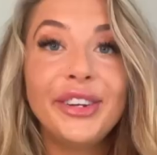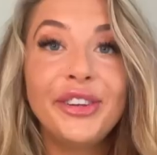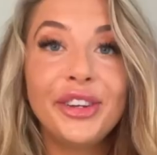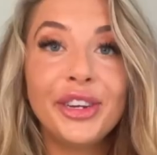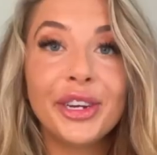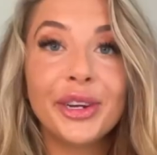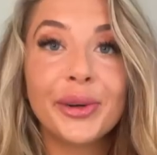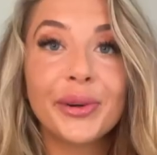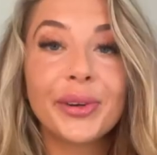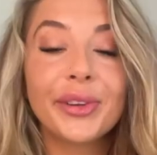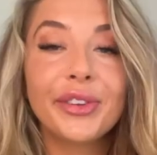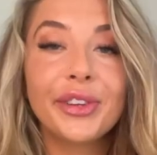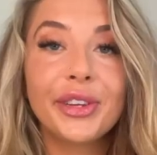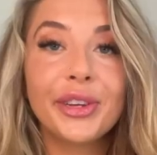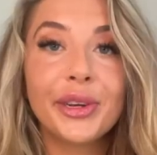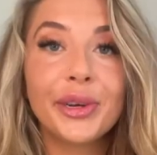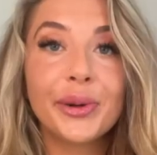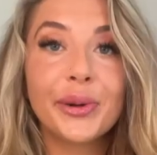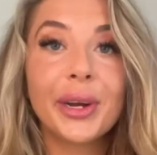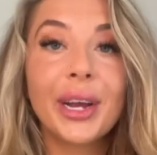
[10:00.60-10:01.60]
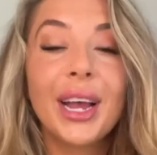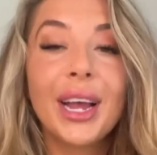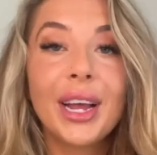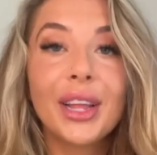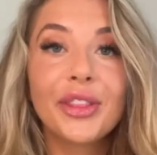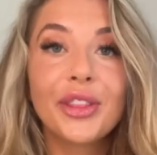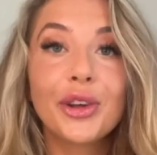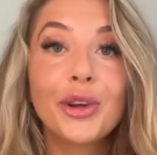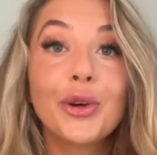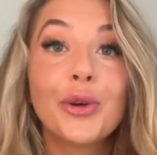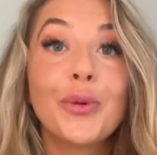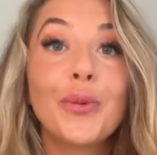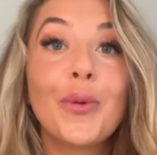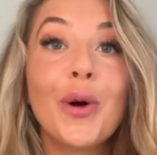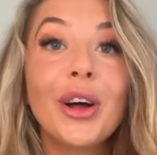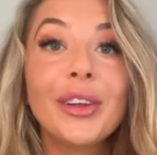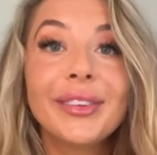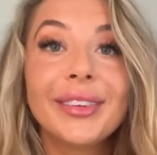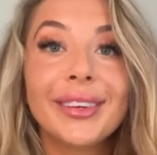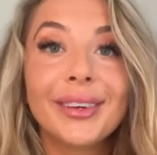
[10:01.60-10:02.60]
you to the
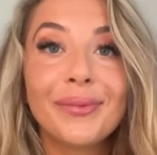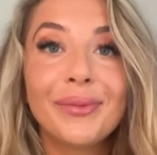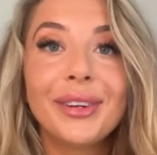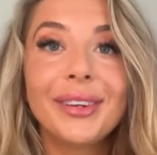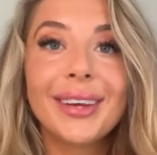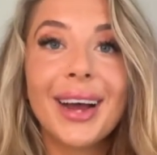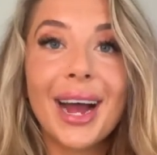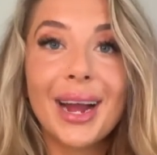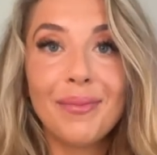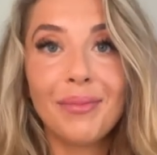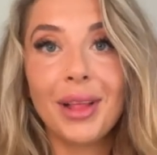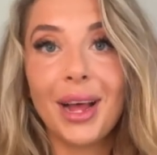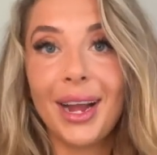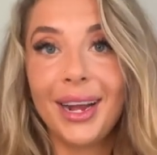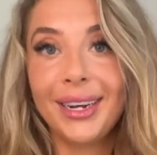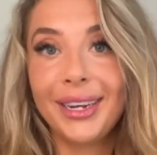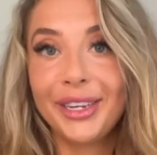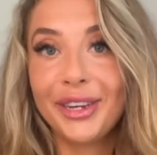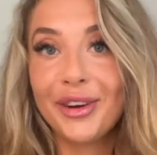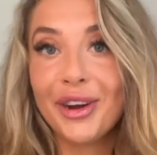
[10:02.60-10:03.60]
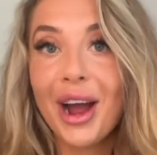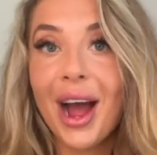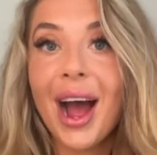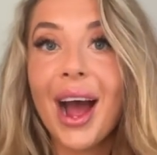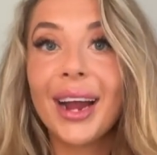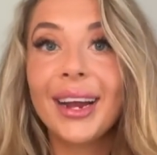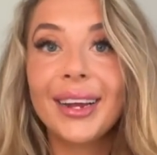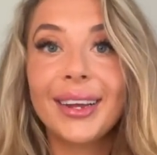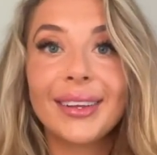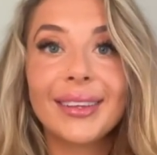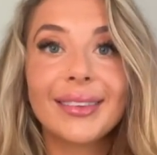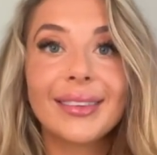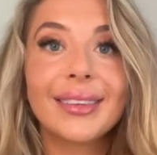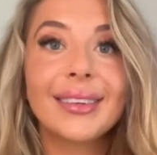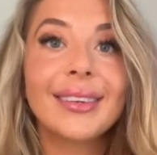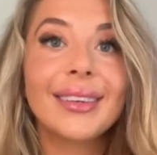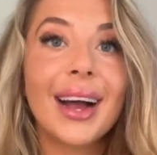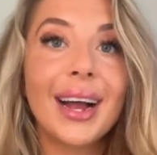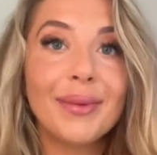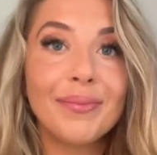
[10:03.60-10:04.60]
quantum timeline, your highest
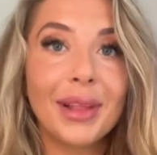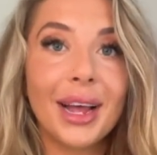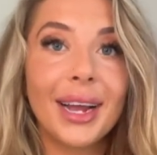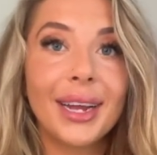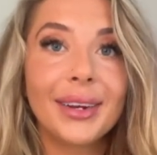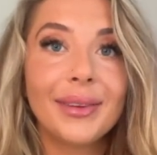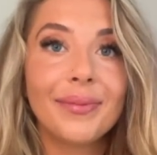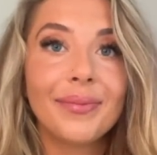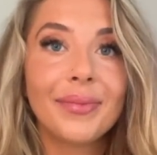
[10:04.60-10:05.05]
timeline.